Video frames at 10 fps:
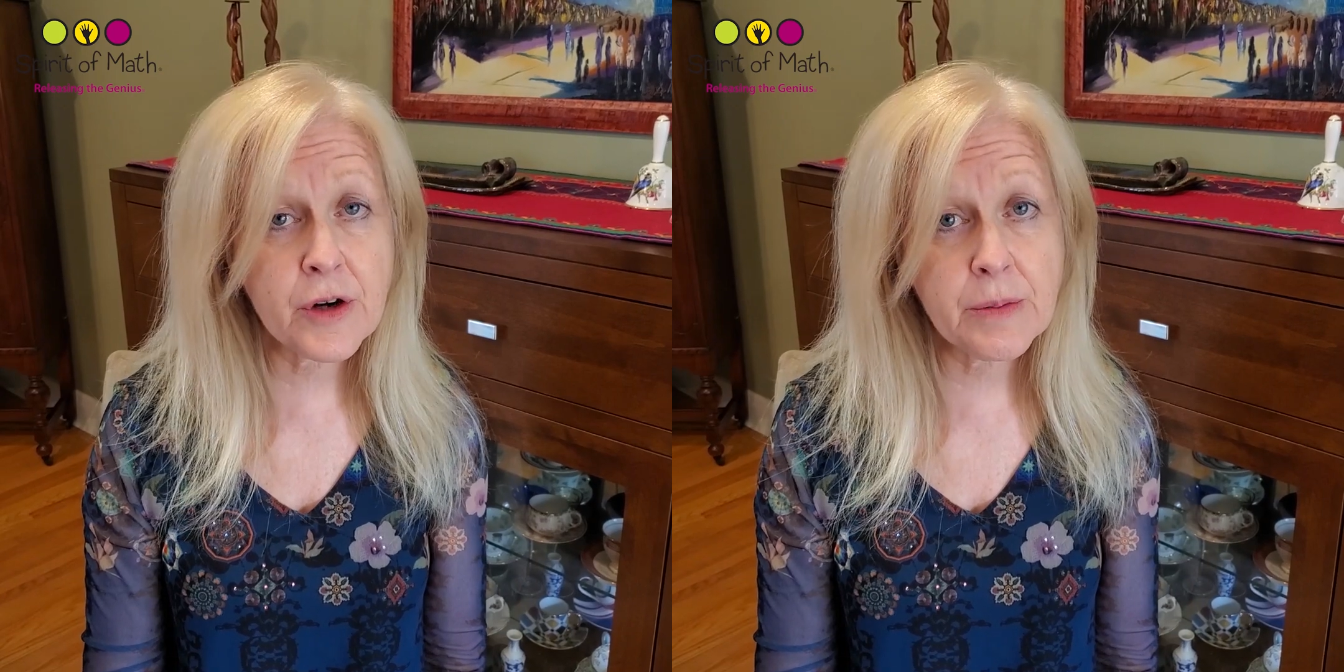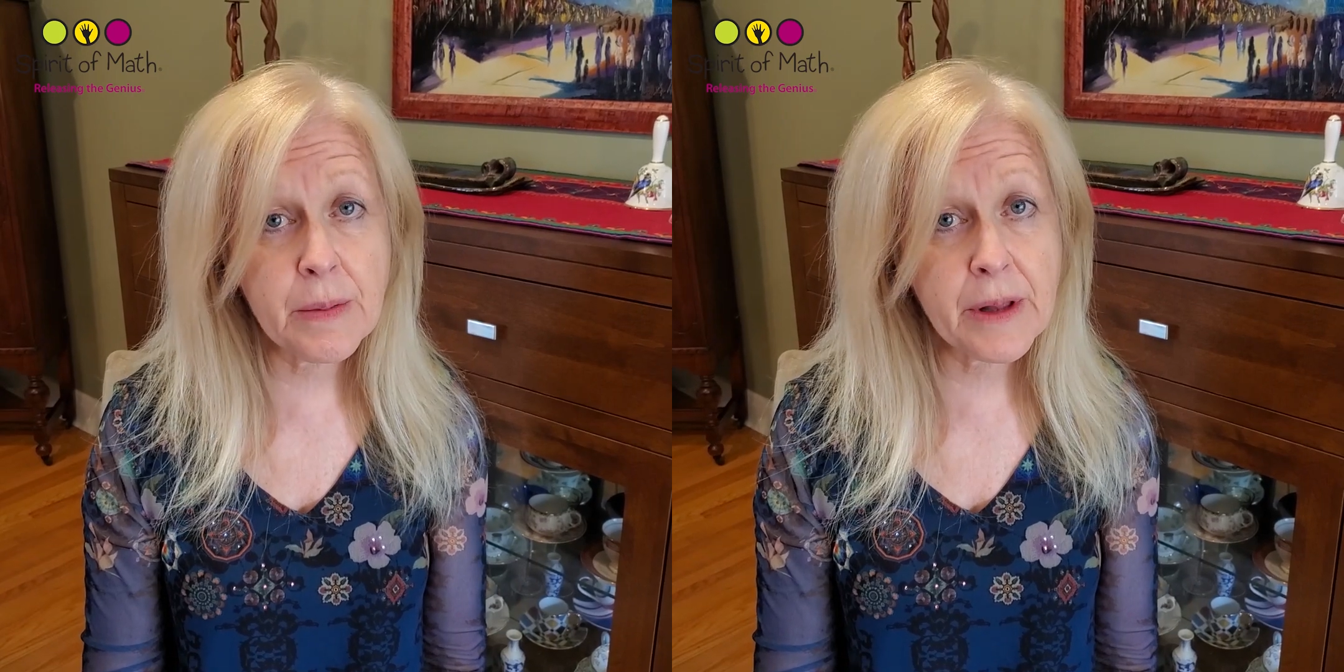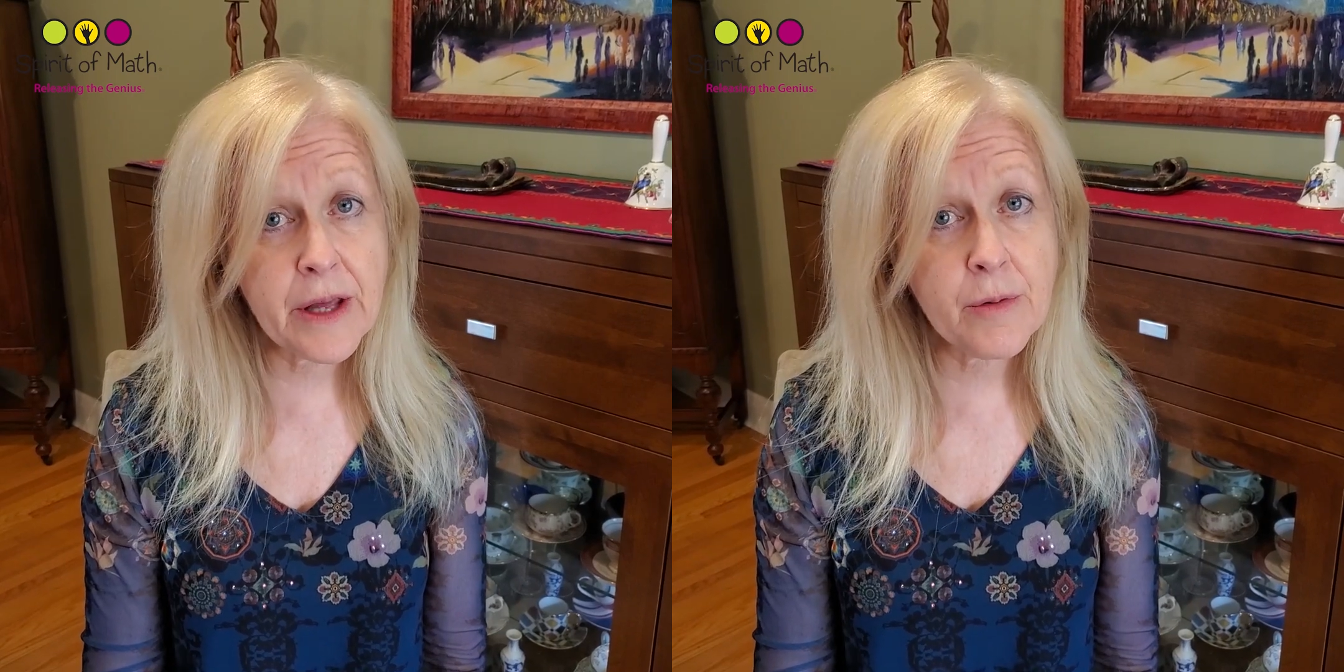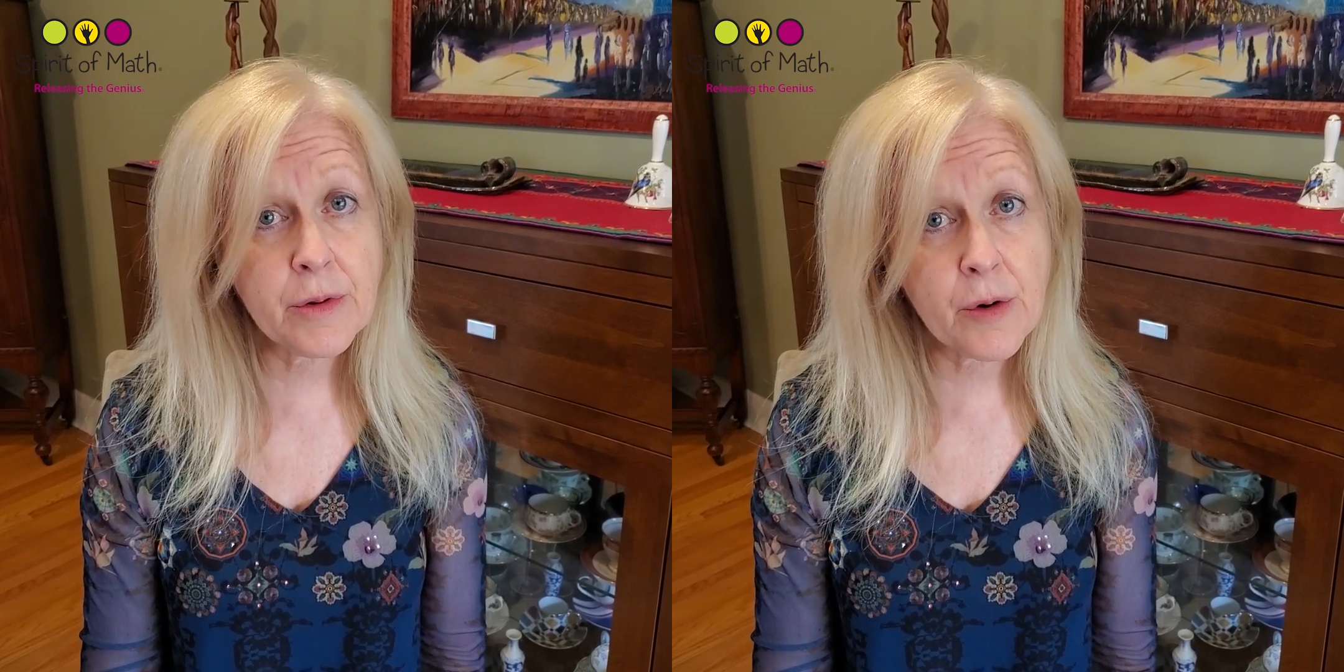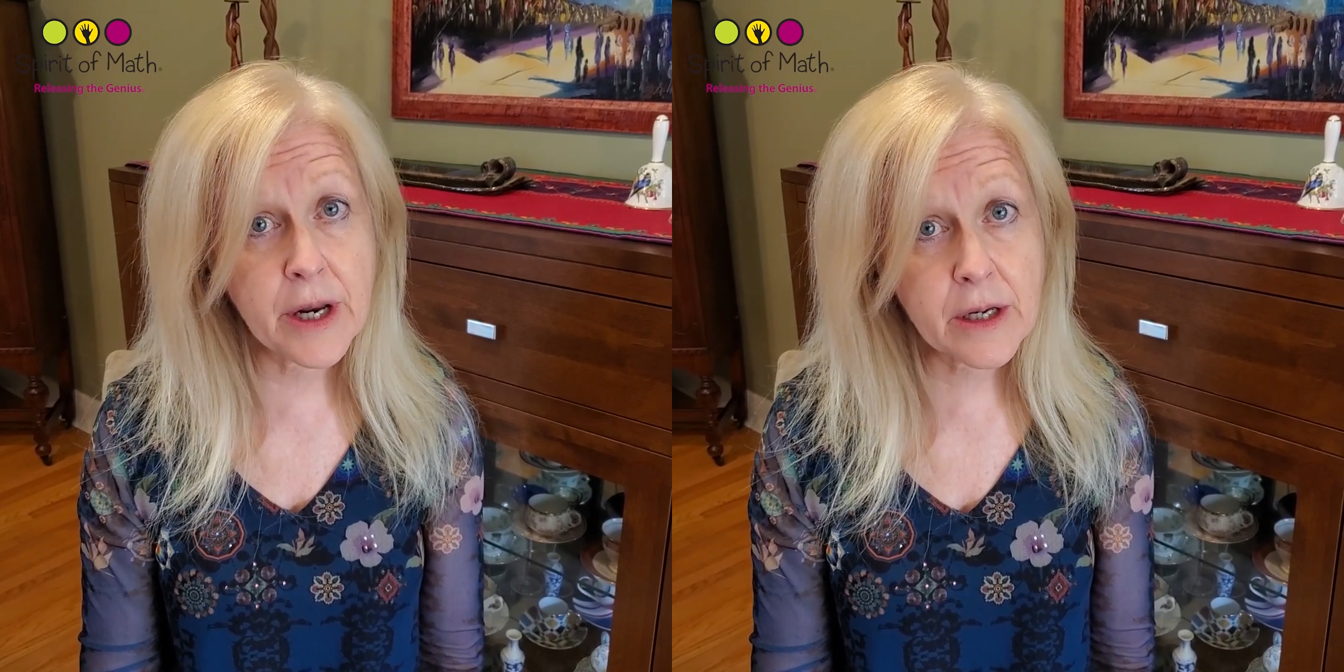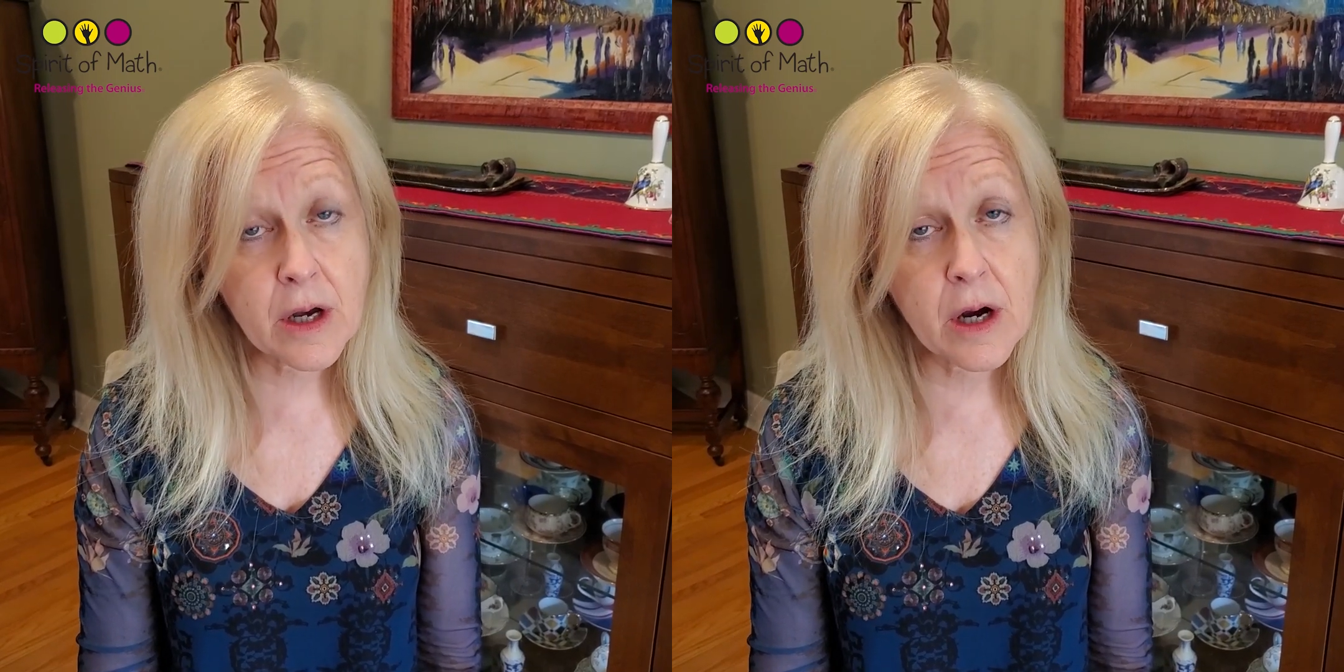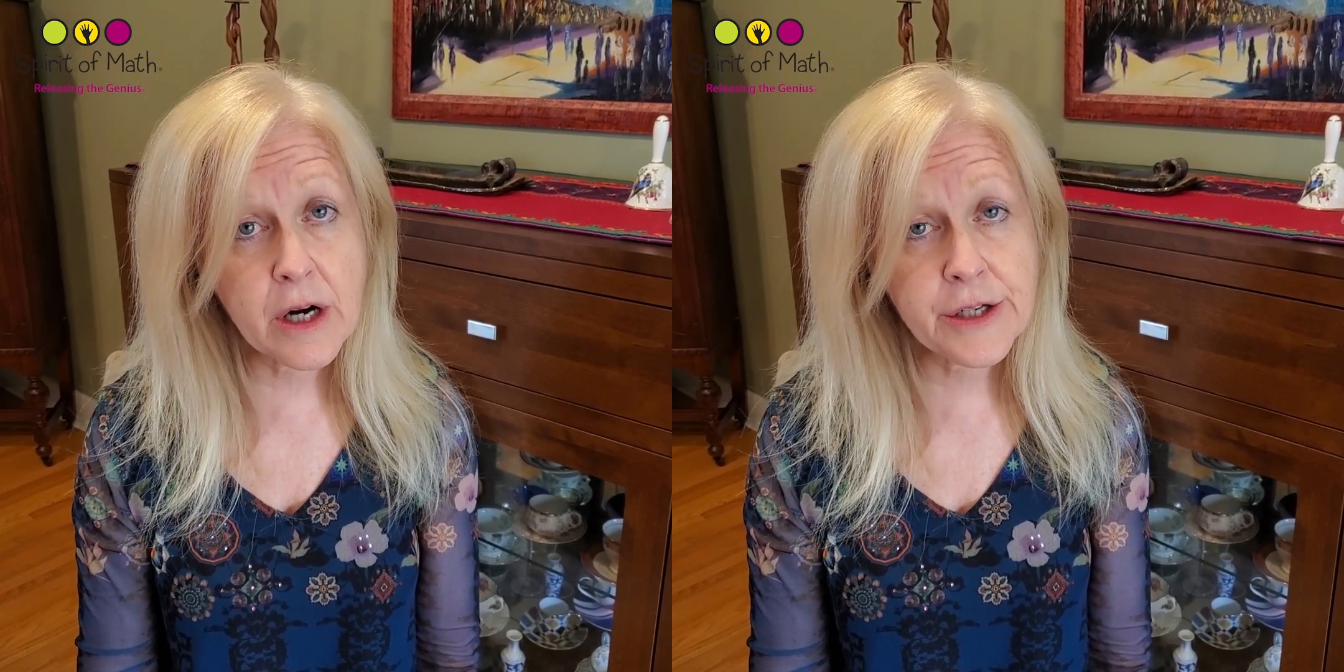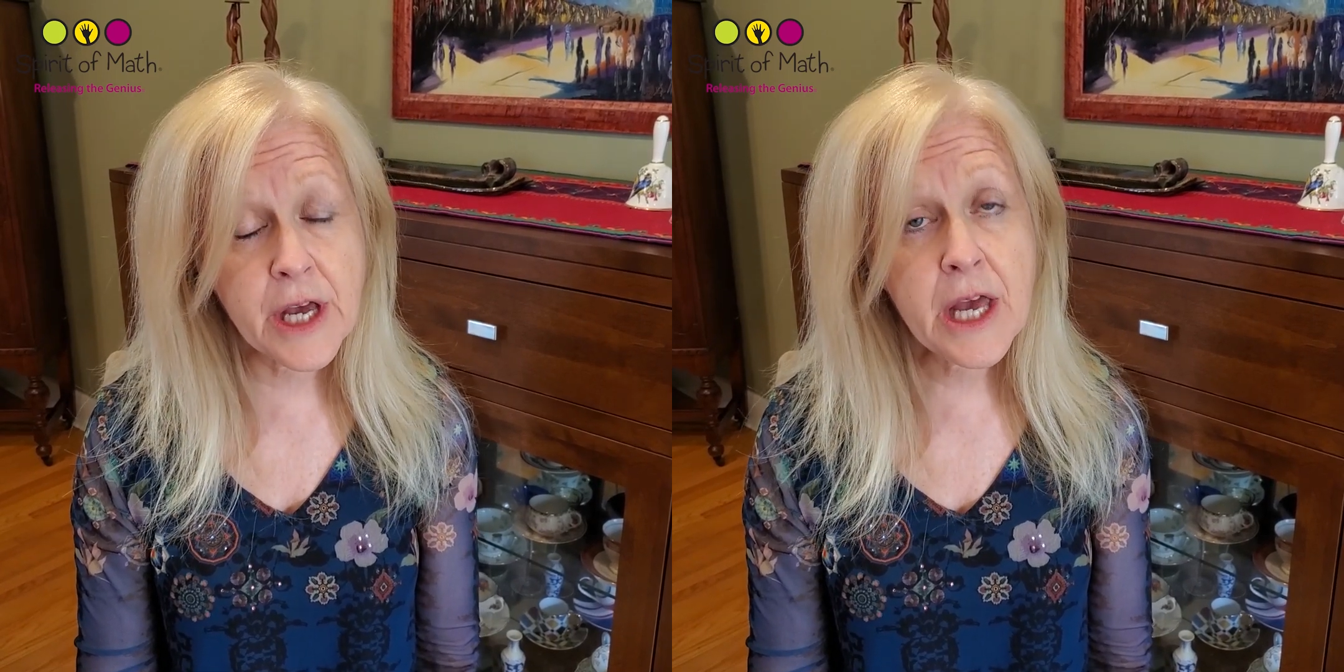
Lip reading: going to be paying with credit card.